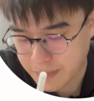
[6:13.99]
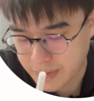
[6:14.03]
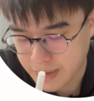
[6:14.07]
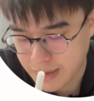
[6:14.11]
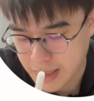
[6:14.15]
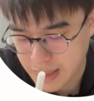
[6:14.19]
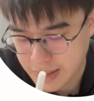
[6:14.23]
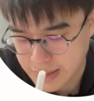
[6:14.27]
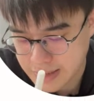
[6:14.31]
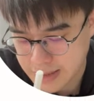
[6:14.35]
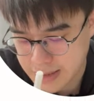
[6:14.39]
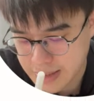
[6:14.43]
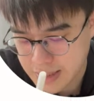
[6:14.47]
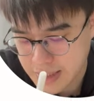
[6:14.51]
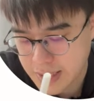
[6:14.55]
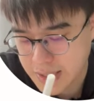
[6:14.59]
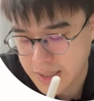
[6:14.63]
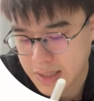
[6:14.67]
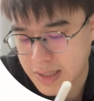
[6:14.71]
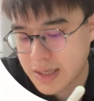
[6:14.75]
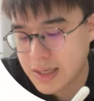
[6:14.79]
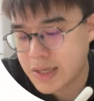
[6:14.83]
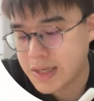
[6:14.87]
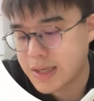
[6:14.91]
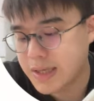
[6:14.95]
Next
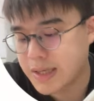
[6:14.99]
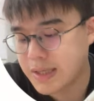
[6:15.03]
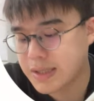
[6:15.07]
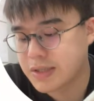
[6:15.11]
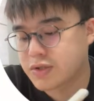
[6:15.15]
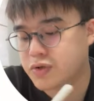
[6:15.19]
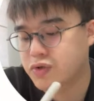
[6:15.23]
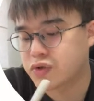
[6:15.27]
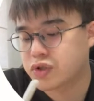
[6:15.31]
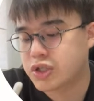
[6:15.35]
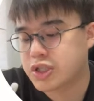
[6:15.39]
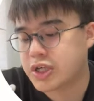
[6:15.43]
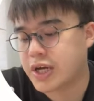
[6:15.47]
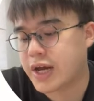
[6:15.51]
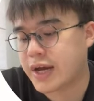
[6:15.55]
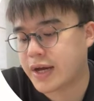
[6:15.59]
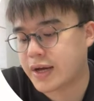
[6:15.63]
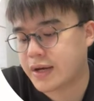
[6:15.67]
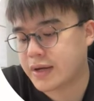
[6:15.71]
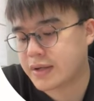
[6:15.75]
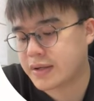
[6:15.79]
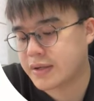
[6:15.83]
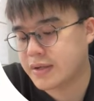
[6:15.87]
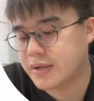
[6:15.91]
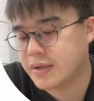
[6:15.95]
thing is to check
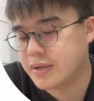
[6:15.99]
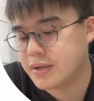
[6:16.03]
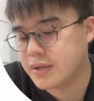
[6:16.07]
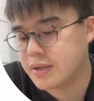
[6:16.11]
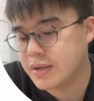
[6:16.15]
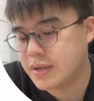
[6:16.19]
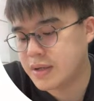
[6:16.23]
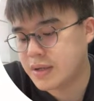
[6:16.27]
the